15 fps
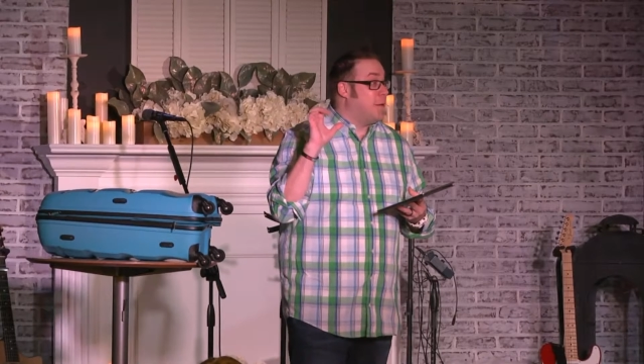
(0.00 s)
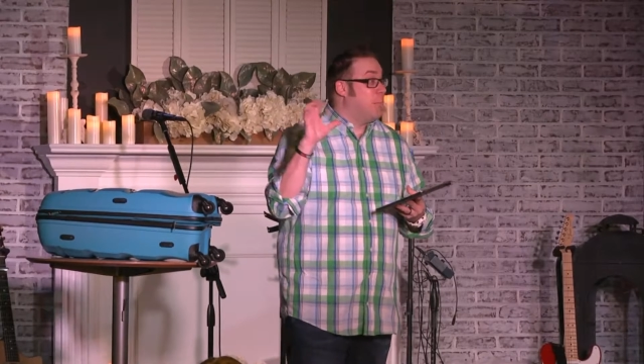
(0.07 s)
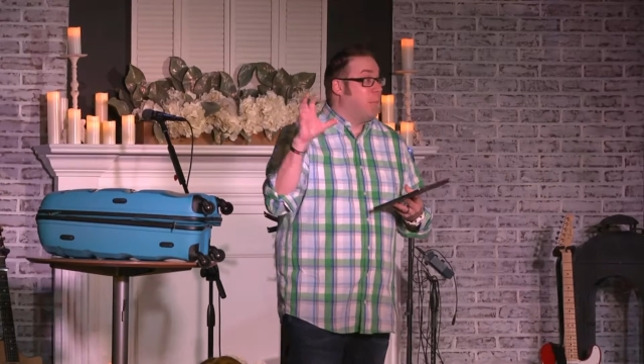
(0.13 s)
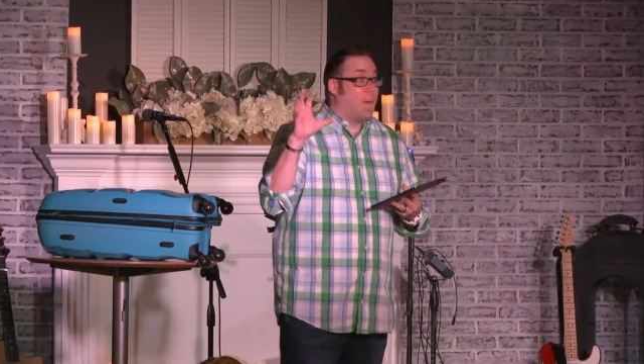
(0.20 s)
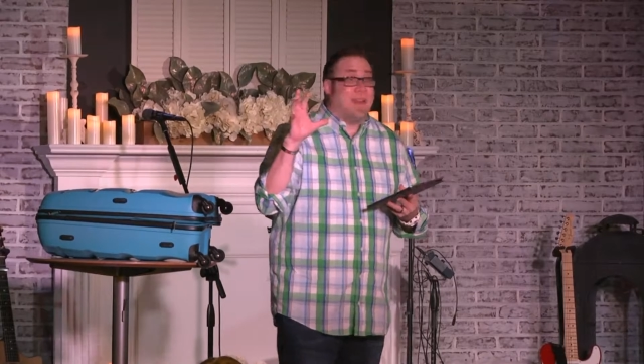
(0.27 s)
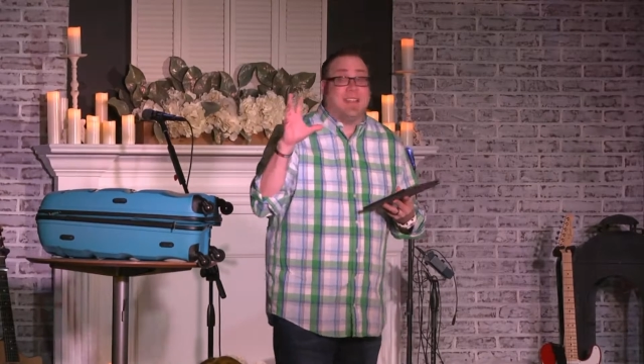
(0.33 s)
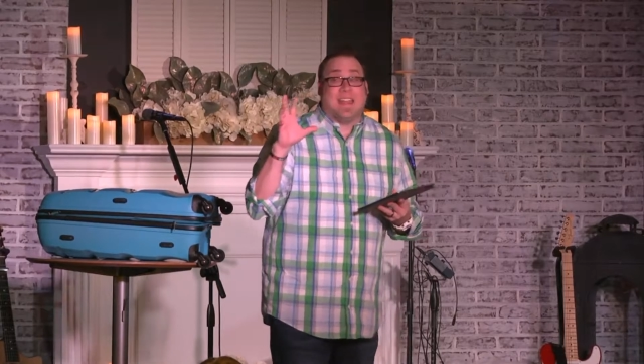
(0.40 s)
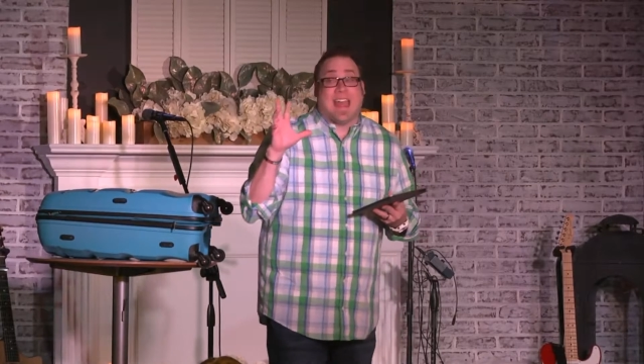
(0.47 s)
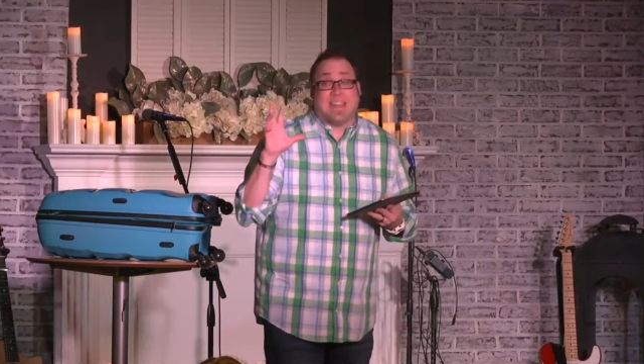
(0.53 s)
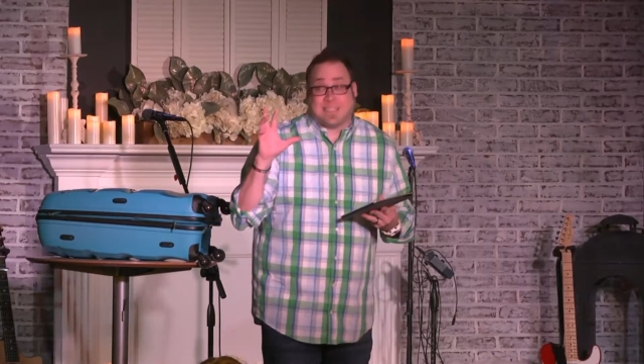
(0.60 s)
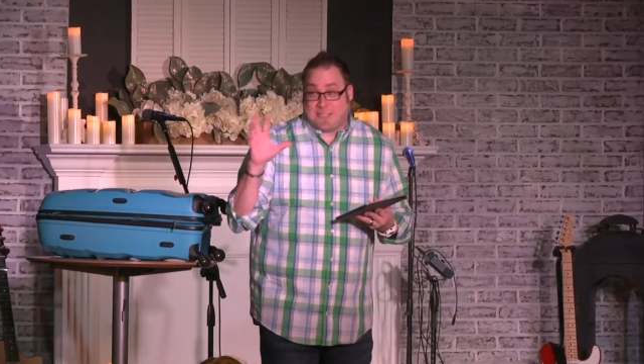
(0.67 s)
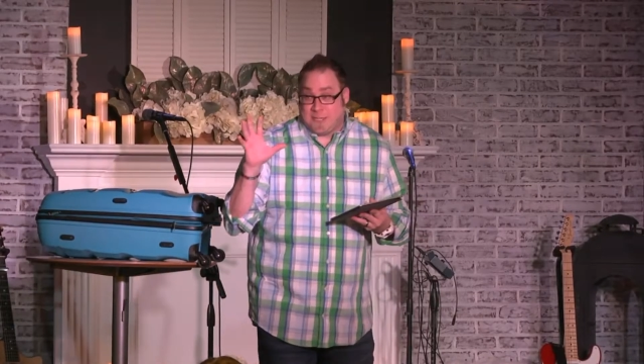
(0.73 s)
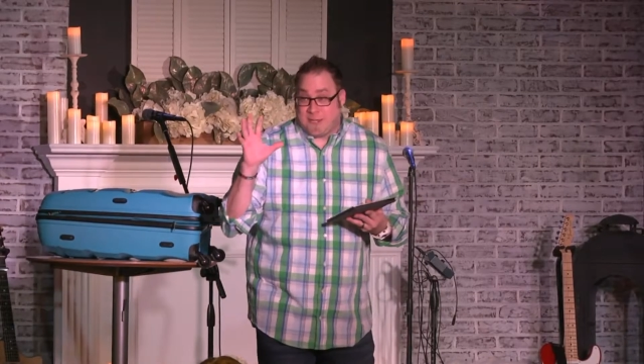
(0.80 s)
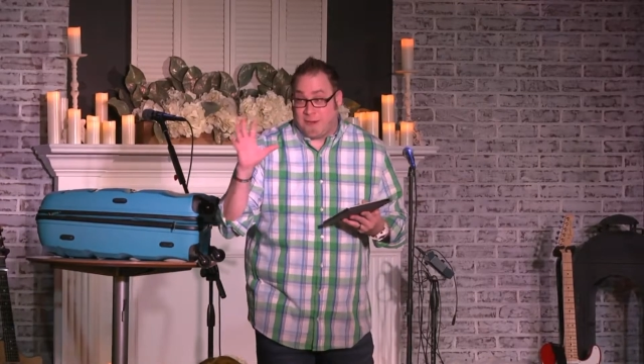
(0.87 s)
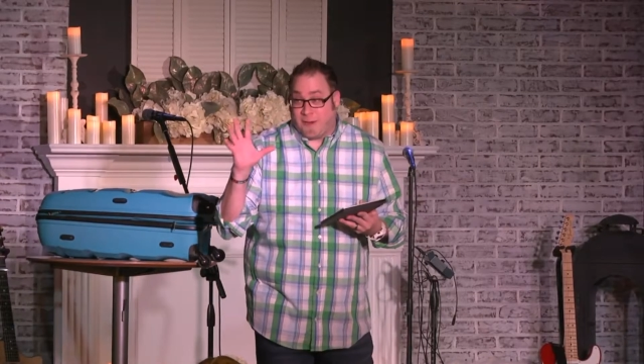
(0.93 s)
bring that
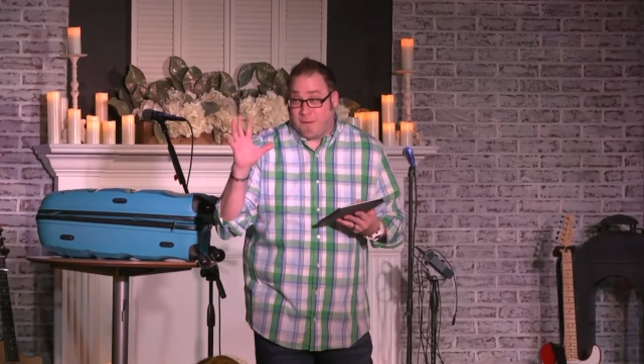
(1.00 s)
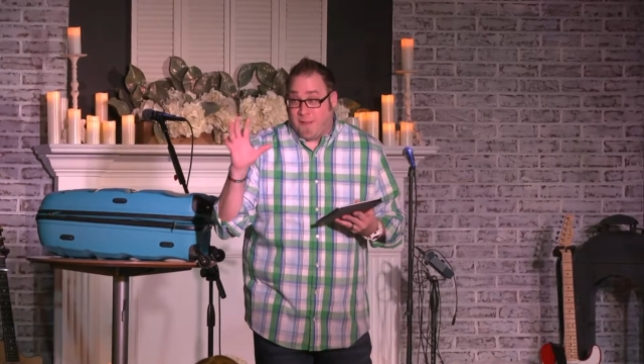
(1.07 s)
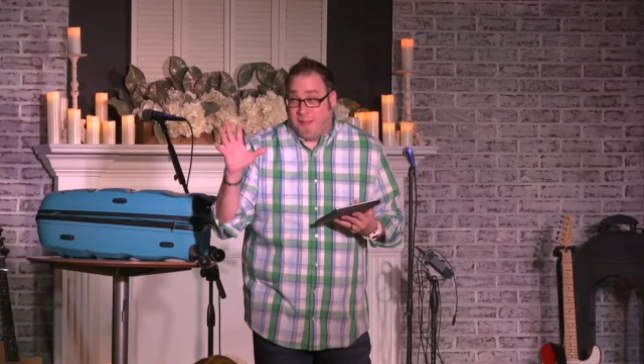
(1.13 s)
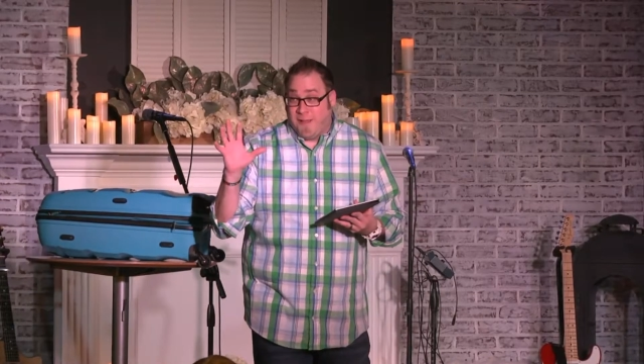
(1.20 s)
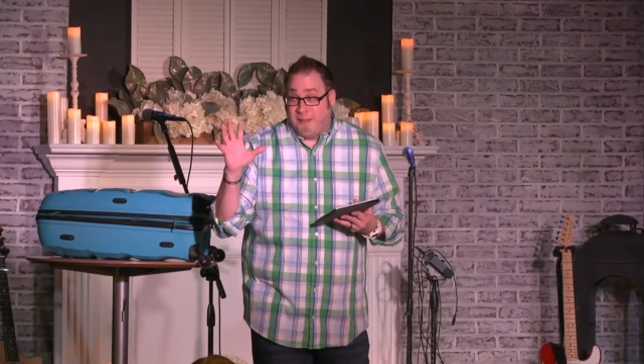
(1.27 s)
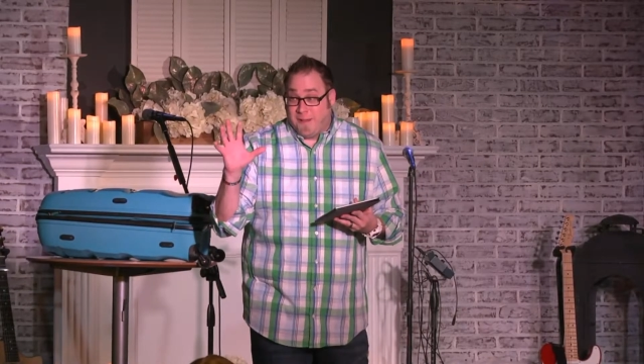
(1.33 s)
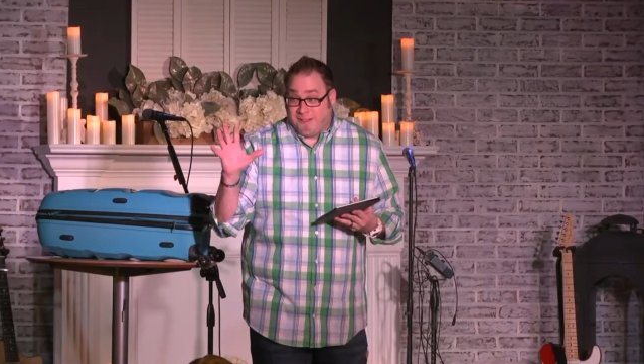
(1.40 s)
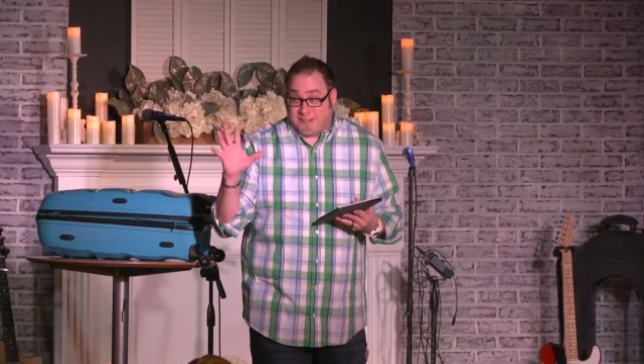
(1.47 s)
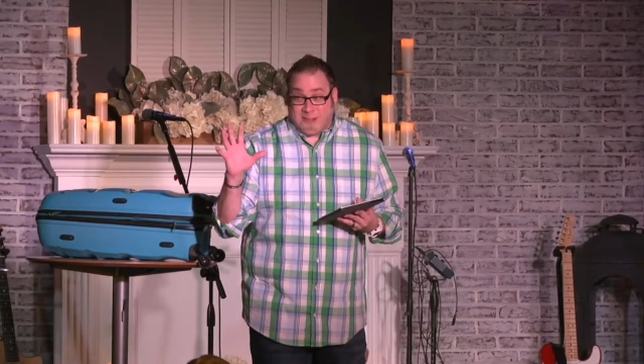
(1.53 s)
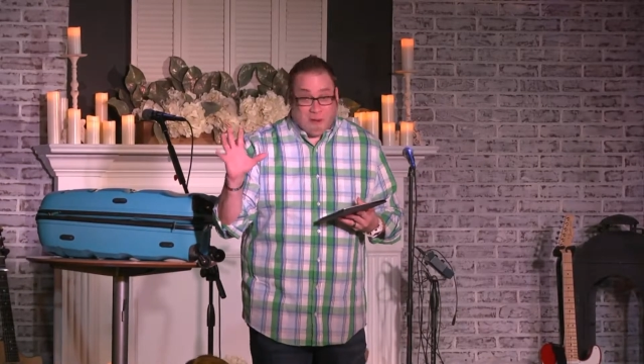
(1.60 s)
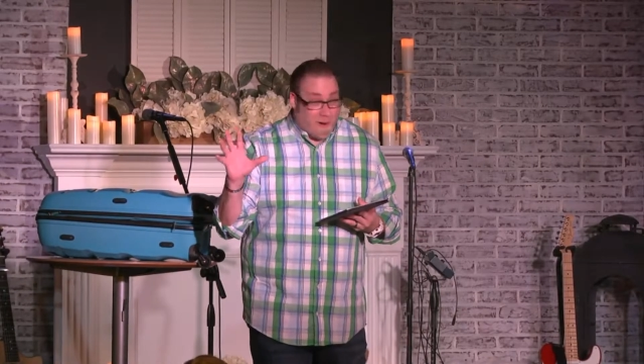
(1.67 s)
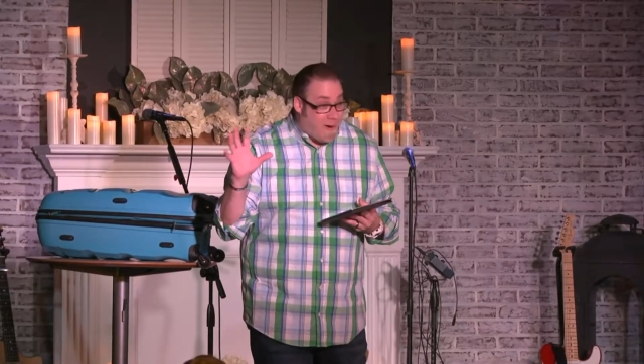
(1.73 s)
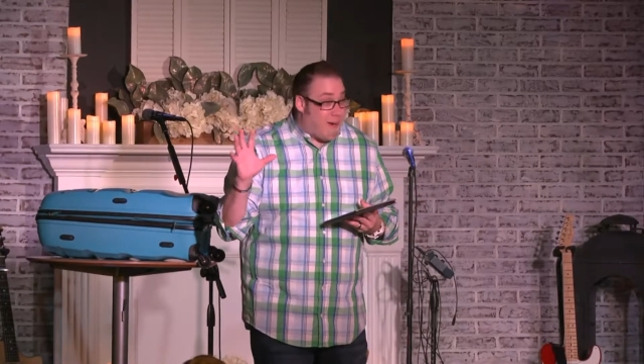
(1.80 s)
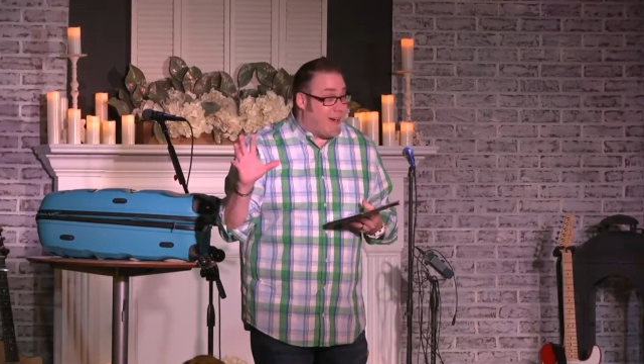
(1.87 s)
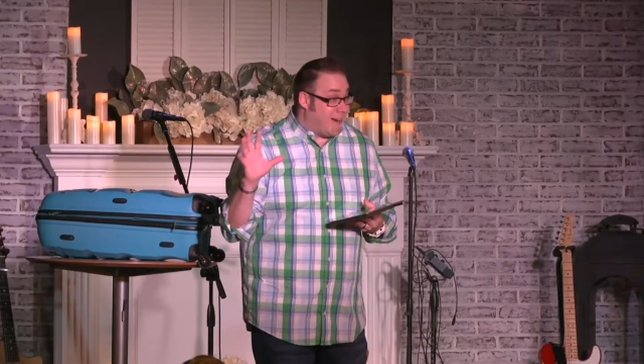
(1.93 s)
to your, to your
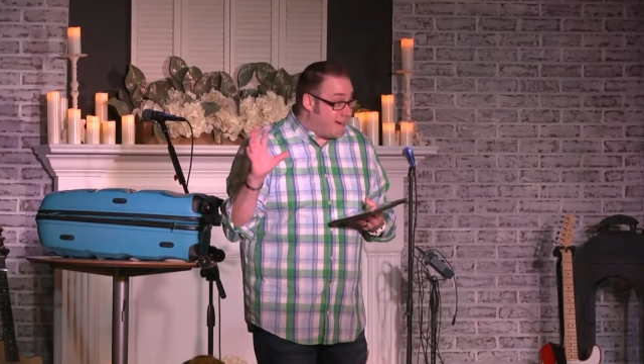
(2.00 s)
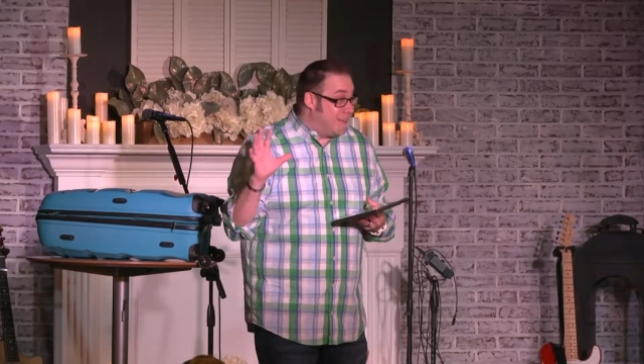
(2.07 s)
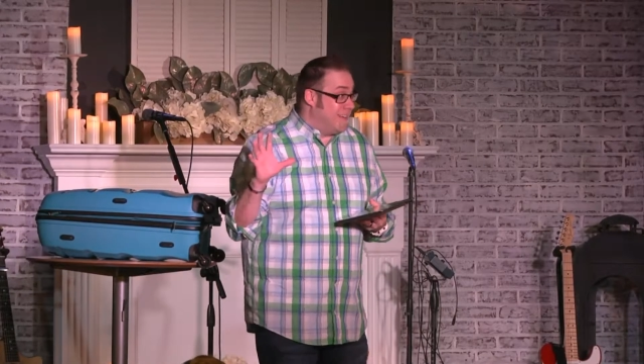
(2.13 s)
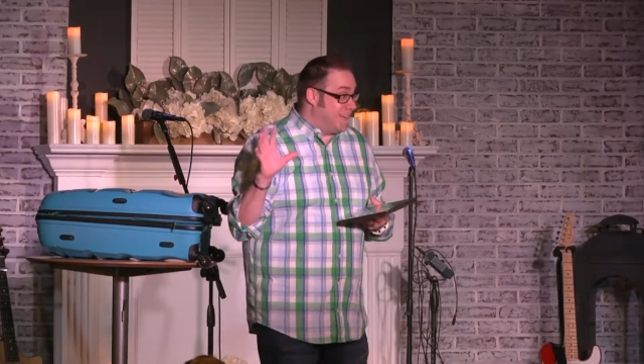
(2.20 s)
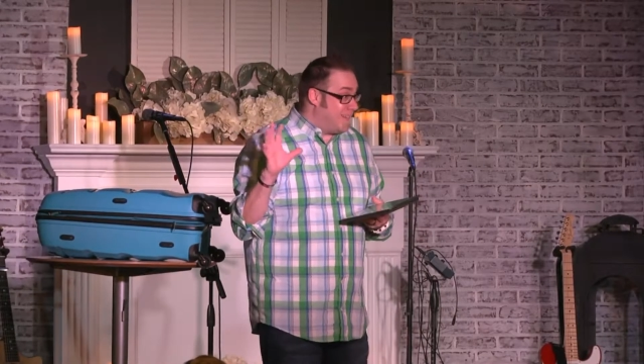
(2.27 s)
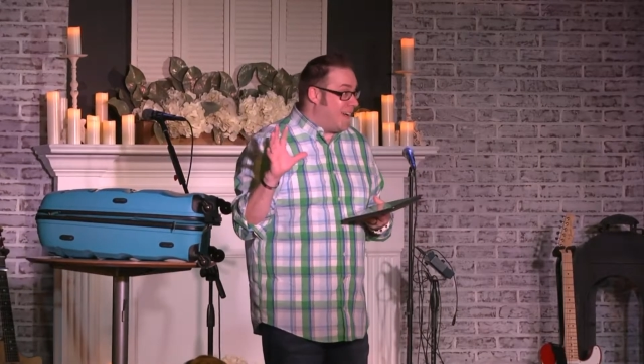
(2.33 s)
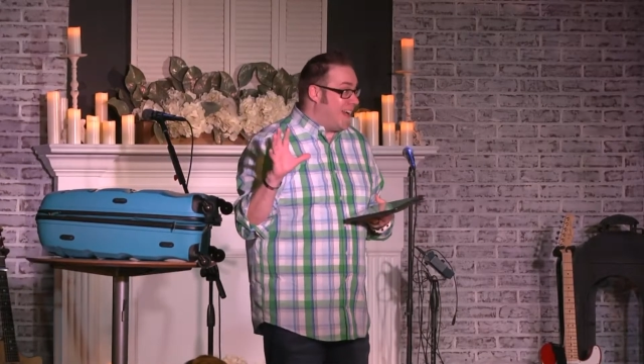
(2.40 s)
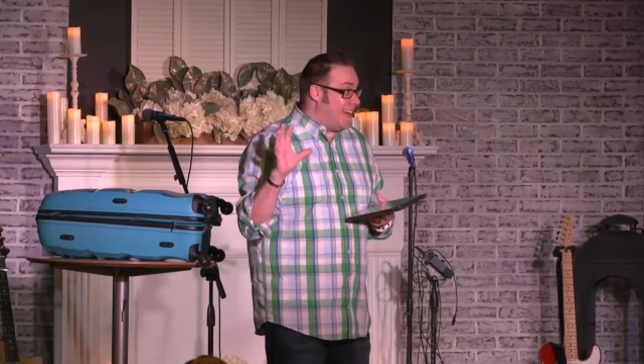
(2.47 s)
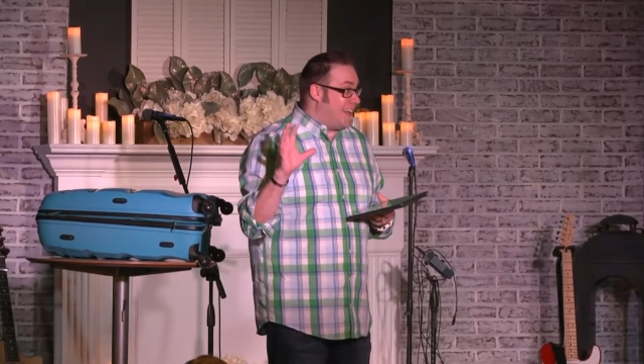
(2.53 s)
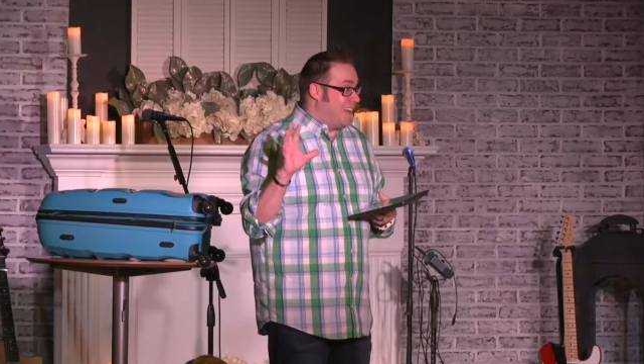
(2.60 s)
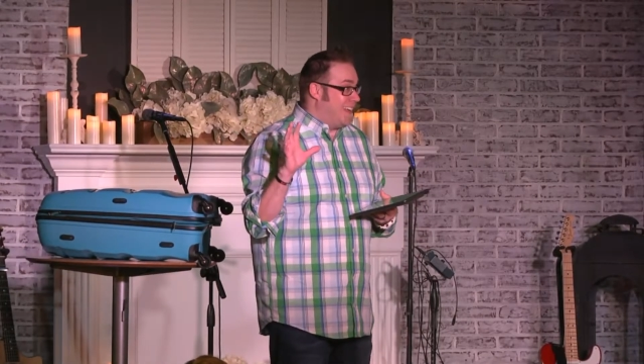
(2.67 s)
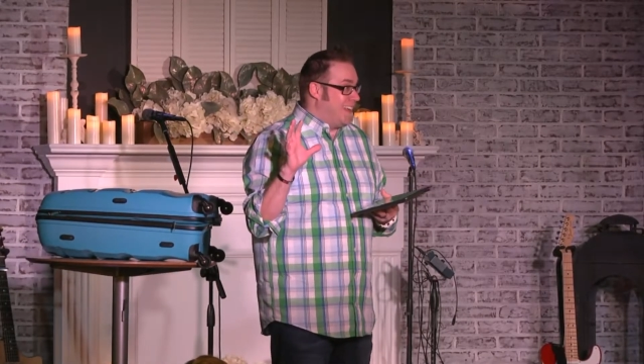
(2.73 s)
heart, right?